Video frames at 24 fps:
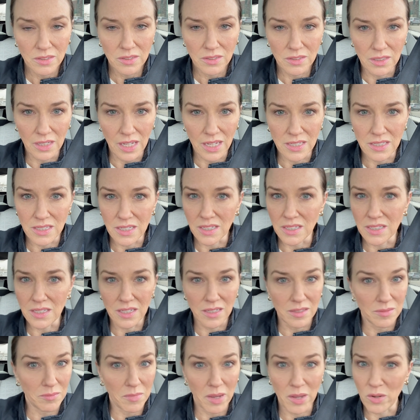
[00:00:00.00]
lenses
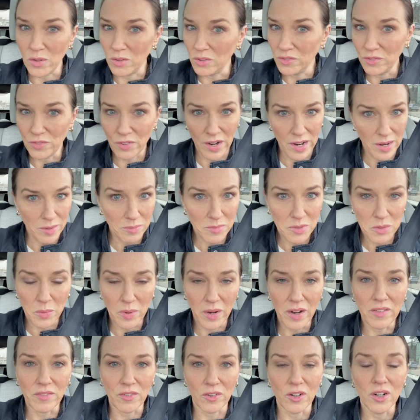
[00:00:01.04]
and my old frames,
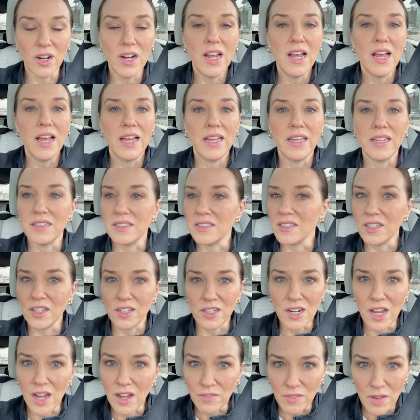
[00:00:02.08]
whatever. It's good
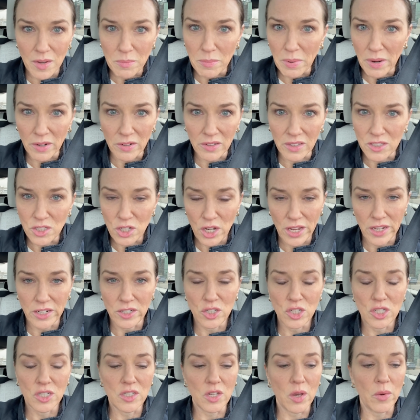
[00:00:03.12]
enough. I barely
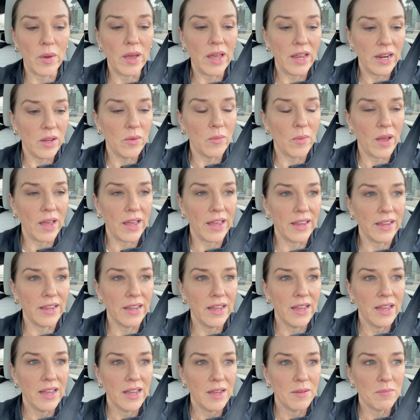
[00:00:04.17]
changed. So anyway,
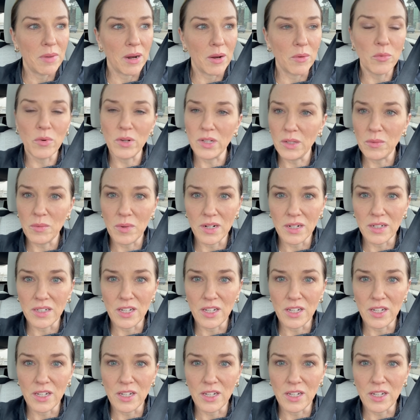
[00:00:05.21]
but I really wanted,